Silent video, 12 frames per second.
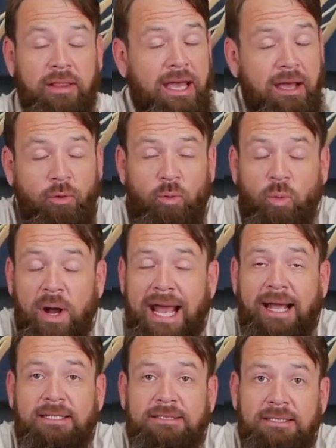that
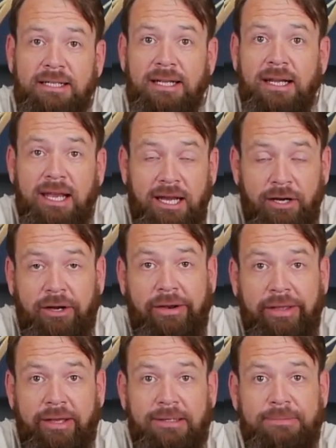wax
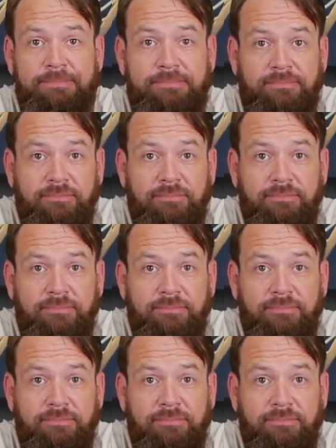area.